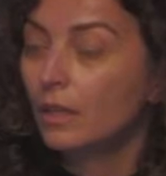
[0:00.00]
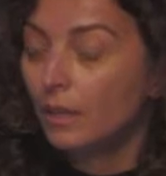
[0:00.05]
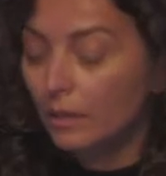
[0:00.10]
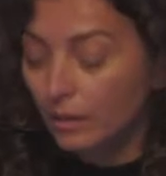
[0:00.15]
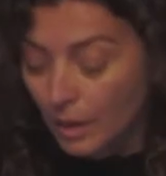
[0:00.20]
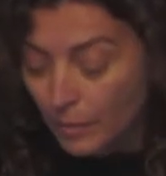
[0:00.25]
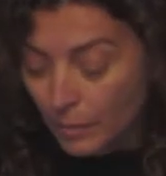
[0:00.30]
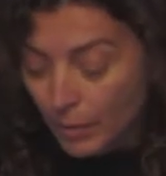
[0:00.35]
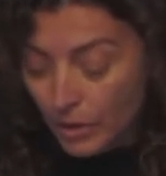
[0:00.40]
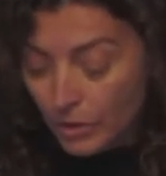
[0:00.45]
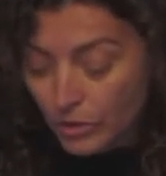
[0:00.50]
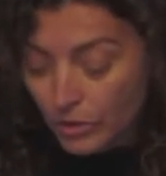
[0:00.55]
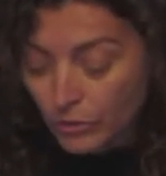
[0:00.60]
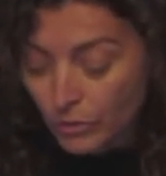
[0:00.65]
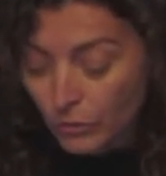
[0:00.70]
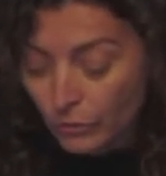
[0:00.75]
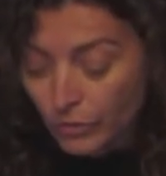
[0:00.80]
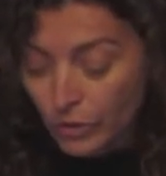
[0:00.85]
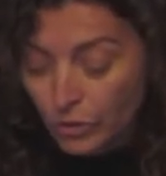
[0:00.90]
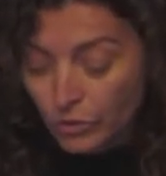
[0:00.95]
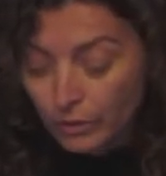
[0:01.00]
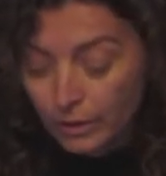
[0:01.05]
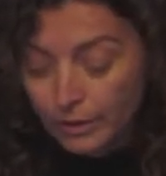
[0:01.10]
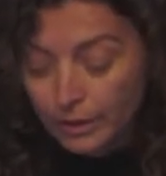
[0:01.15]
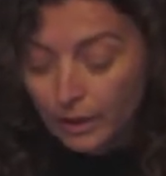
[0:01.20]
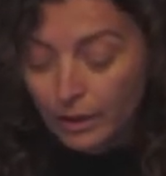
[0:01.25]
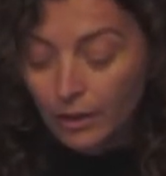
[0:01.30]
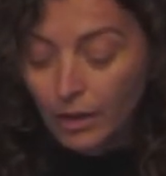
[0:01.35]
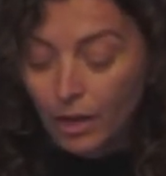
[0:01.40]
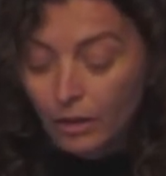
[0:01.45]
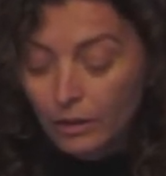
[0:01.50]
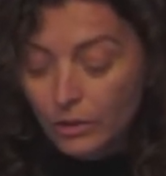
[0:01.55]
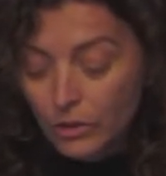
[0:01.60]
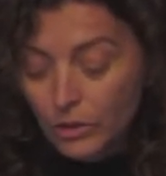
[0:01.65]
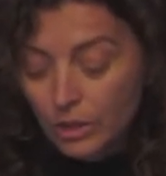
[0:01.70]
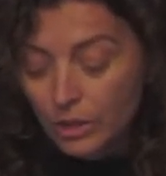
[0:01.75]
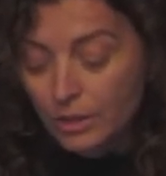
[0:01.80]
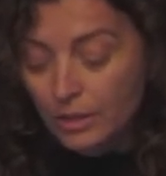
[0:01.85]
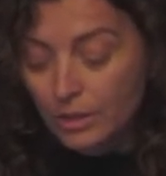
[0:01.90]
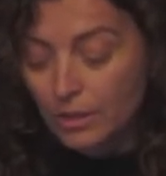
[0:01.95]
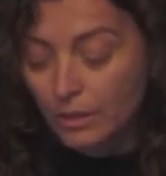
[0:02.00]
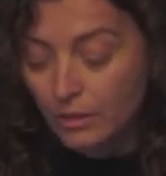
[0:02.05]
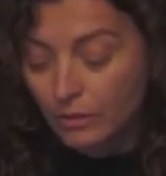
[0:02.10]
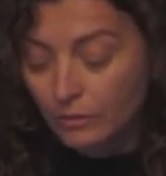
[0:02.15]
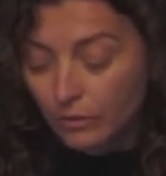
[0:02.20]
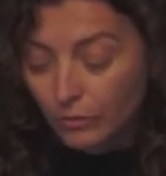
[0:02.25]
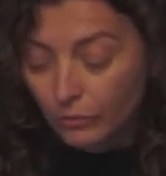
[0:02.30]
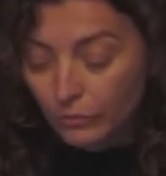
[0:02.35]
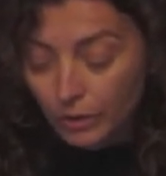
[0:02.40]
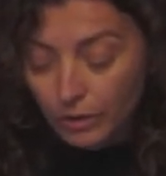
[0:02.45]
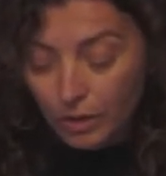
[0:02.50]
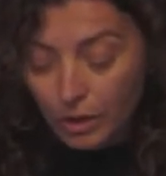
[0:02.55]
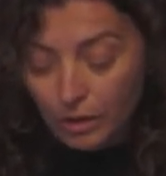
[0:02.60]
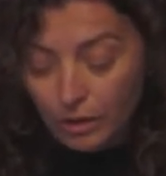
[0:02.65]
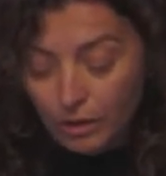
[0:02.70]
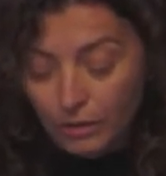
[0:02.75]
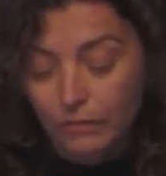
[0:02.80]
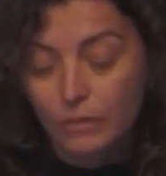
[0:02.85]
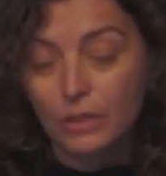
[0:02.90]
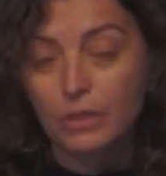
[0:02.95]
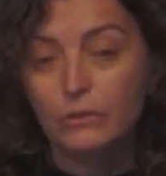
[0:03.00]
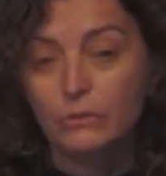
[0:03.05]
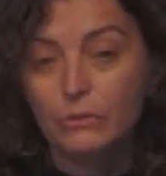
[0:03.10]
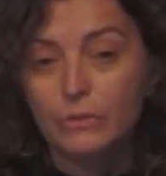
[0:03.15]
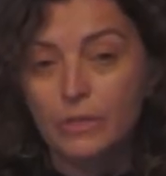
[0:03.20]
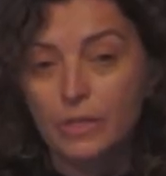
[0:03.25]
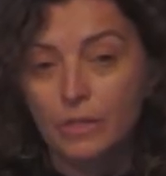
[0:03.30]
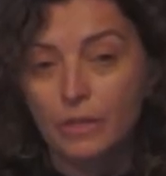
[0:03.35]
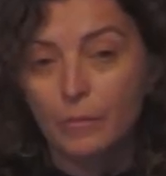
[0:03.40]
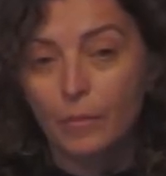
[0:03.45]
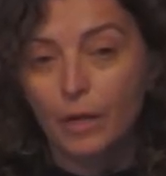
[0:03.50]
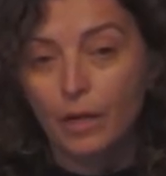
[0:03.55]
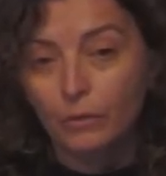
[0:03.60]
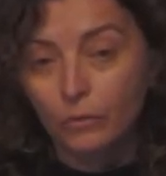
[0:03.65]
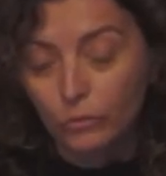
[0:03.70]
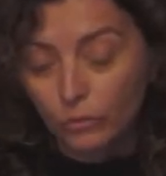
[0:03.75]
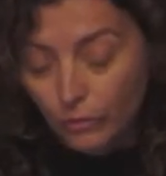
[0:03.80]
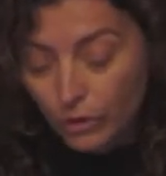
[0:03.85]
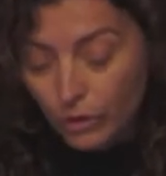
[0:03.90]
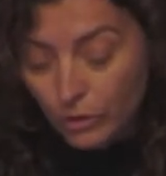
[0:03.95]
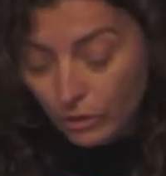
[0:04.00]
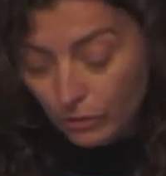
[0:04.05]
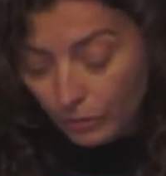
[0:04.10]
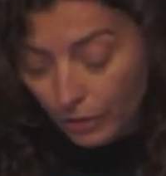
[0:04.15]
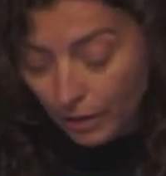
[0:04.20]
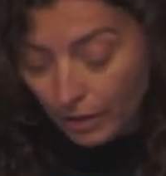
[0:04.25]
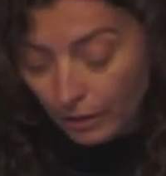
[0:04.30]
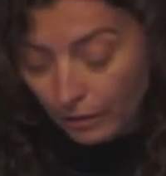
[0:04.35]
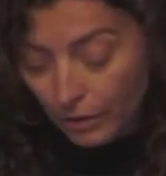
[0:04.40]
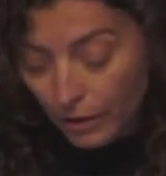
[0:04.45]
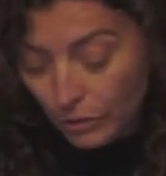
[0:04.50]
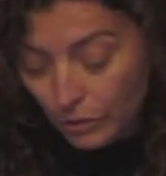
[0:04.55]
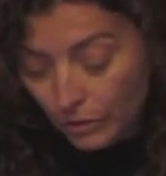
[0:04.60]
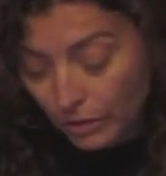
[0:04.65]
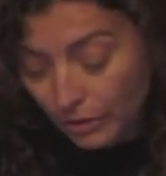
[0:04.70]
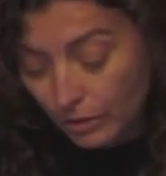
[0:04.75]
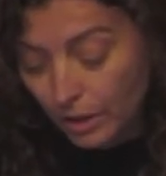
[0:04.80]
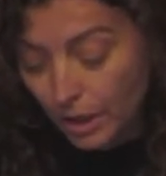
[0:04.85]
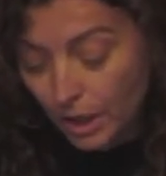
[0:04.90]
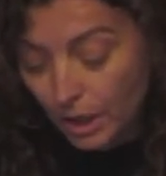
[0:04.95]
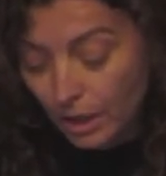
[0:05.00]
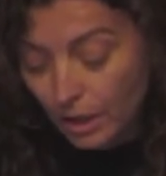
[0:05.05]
The emergence of visual technologies, from photography to cinema to facial recognition,